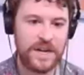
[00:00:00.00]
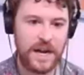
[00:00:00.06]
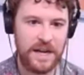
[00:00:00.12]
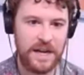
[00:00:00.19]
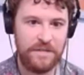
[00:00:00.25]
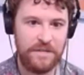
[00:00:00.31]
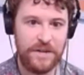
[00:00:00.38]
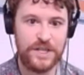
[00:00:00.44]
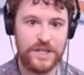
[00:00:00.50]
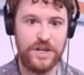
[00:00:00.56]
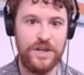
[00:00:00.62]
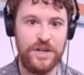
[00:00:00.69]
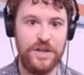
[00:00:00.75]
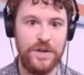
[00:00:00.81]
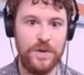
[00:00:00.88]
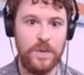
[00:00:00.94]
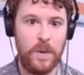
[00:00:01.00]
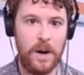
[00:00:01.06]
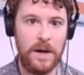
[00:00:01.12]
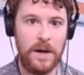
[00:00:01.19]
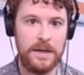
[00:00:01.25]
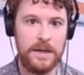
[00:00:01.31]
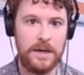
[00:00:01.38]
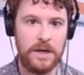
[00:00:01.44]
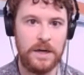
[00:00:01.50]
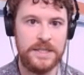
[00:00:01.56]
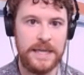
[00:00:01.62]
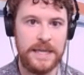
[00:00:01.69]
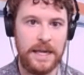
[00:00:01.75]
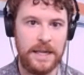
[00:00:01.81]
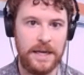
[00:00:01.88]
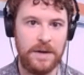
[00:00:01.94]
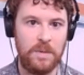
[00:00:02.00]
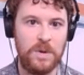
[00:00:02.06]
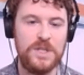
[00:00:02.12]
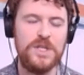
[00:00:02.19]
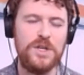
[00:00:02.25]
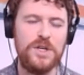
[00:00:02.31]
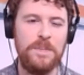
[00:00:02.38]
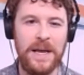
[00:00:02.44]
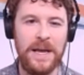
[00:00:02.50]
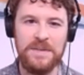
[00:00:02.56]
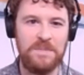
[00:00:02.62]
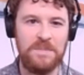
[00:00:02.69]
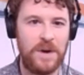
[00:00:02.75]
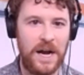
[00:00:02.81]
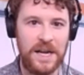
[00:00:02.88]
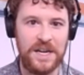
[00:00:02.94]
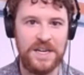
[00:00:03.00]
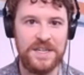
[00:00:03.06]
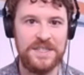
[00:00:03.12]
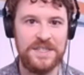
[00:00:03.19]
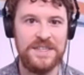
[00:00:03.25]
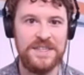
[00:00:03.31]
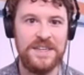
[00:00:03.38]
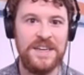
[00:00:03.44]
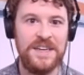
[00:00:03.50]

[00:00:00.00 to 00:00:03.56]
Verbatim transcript: kind of fish are you are selling? What's your main products?